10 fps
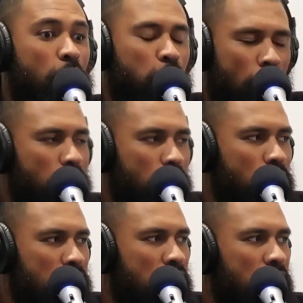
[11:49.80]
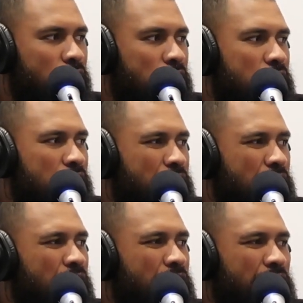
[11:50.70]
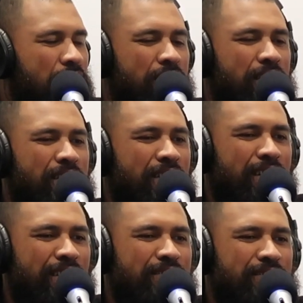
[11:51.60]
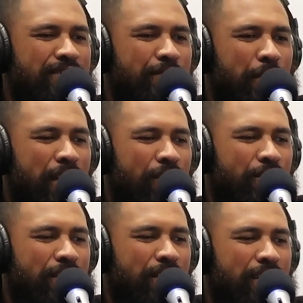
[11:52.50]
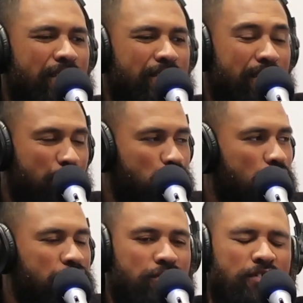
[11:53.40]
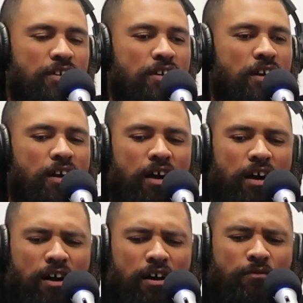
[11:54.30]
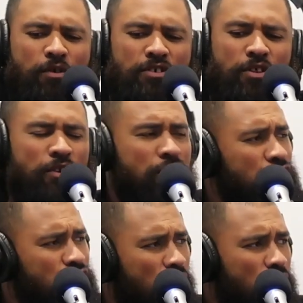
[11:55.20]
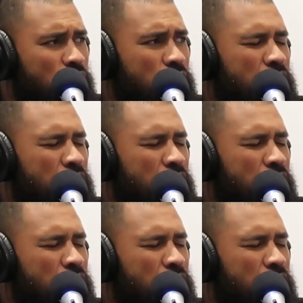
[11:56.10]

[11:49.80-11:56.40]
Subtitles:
when we want to live it, And it's about having, like, choice. What was the other one? Control.